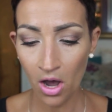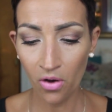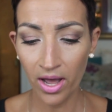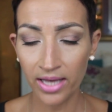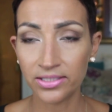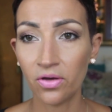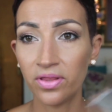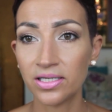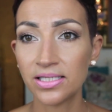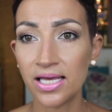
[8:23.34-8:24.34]
Okay, so
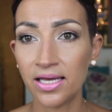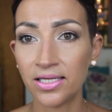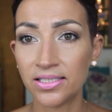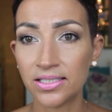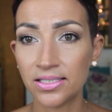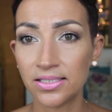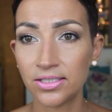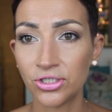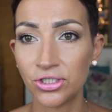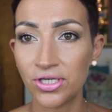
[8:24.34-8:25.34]
this
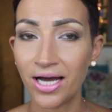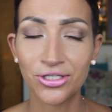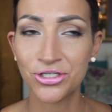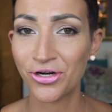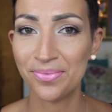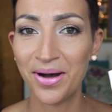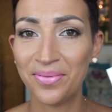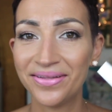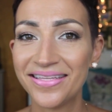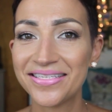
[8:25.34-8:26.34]
is not Sugar
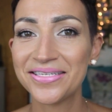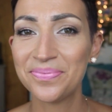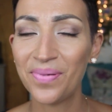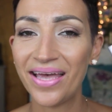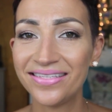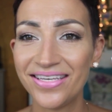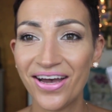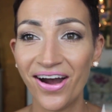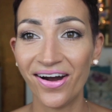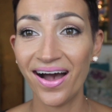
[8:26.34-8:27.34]
Mama. This is Pink
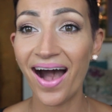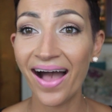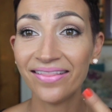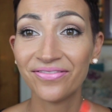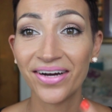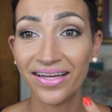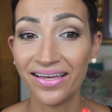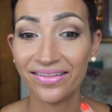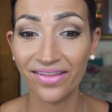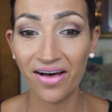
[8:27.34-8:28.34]
Tiara. I
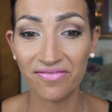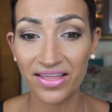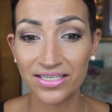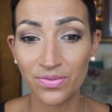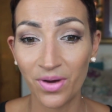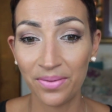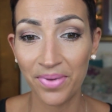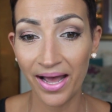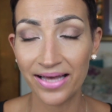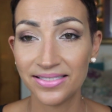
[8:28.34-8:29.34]
really love this one
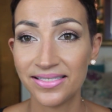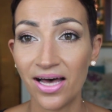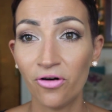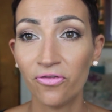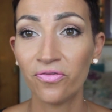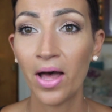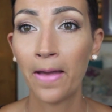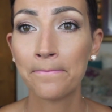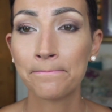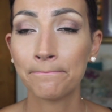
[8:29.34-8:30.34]
by itself.
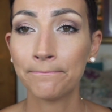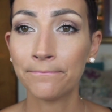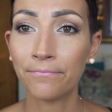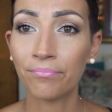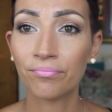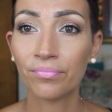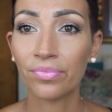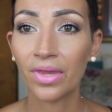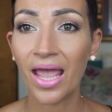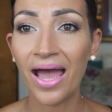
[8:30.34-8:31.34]
And
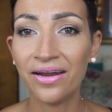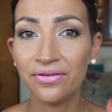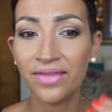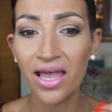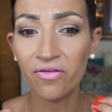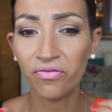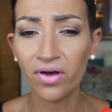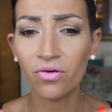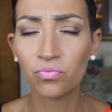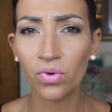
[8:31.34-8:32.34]
they
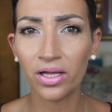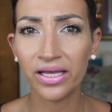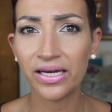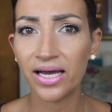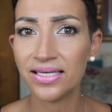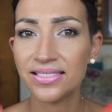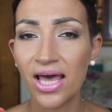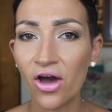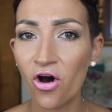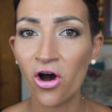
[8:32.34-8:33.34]
feel really nice.
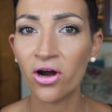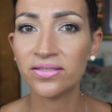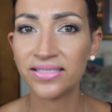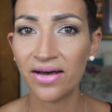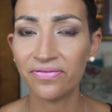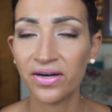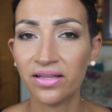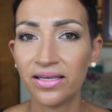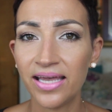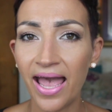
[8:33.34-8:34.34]
They are
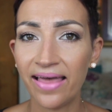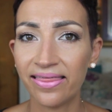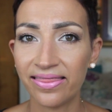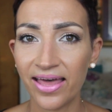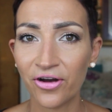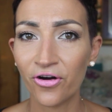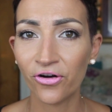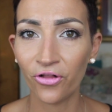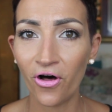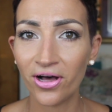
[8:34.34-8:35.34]
definitely a thicker
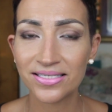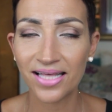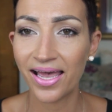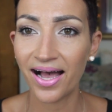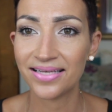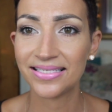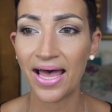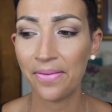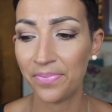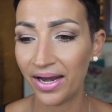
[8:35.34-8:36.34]
gloss, like I
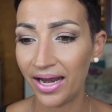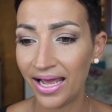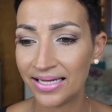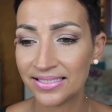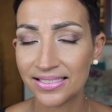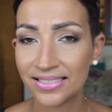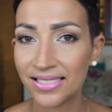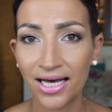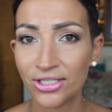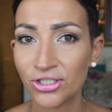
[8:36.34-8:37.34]
said, but it's
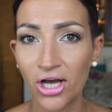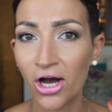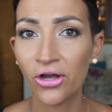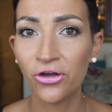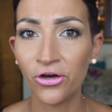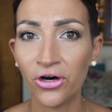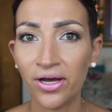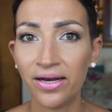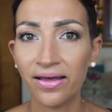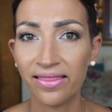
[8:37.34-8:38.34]
such a
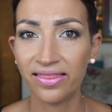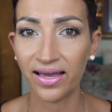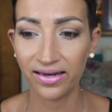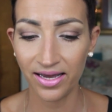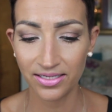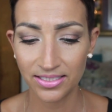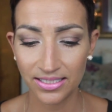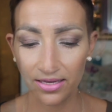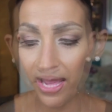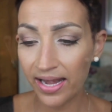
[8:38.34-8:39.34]
good
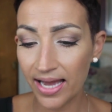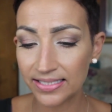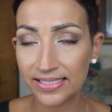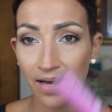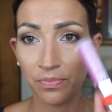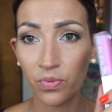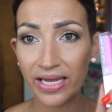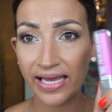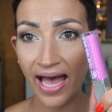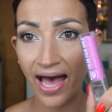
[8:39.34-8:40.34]
thickness. Okay, next up
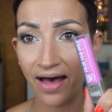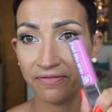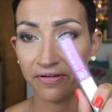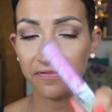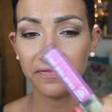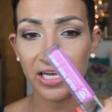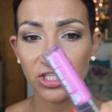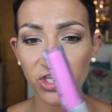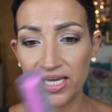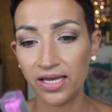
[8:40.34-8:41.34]
we have
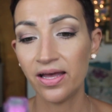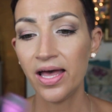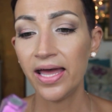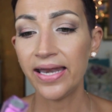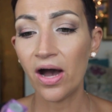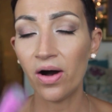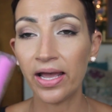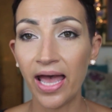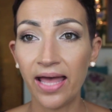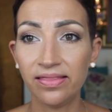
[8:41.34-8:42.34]
Fiji. Now
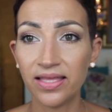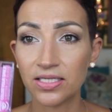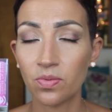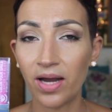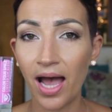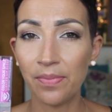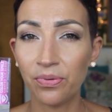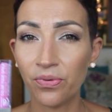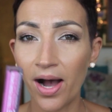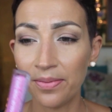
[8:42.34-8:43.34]
again, this one I
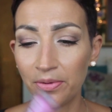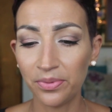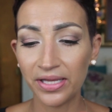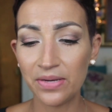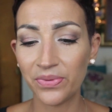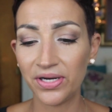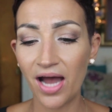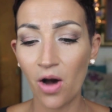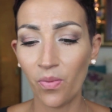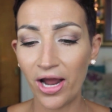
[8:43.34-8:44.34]
probably would
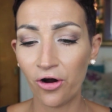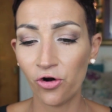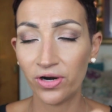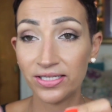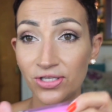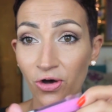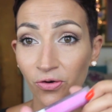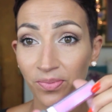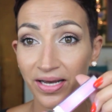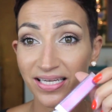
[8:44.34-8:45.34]
not wear on its
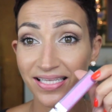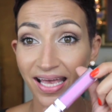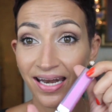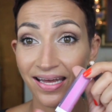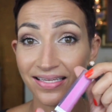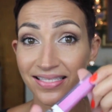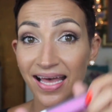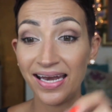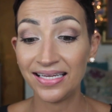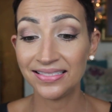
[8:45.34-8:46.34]
own, because it is
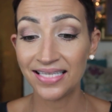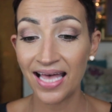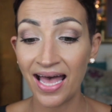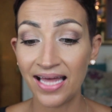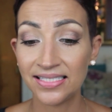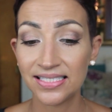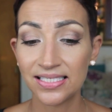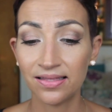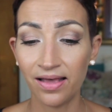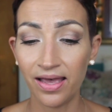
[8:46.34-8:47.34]
an
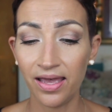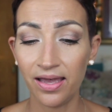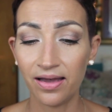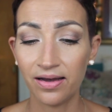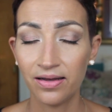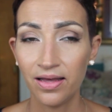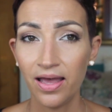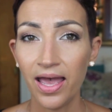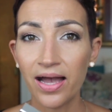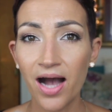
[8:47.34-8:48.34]
intense, like,
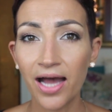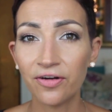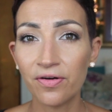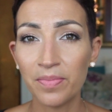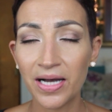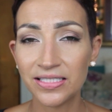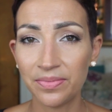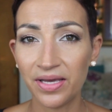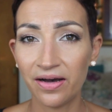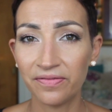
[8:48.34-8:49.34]
it kind of reminds
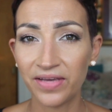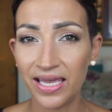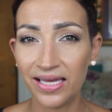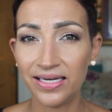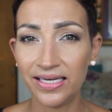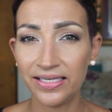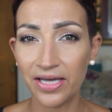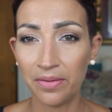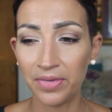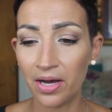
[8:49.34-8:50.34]
me of Candy
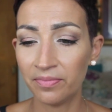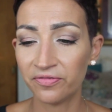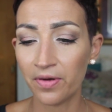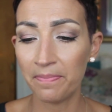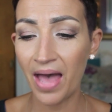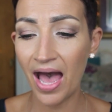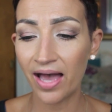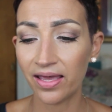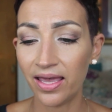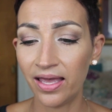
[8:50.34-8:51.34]
Yum Yum from
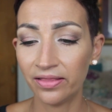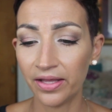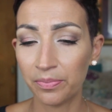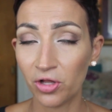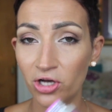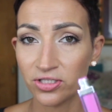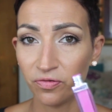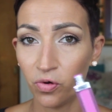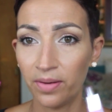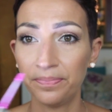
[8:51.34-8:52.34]
MAC in lip gloss
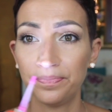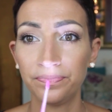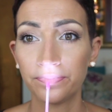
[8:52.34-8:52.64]
form.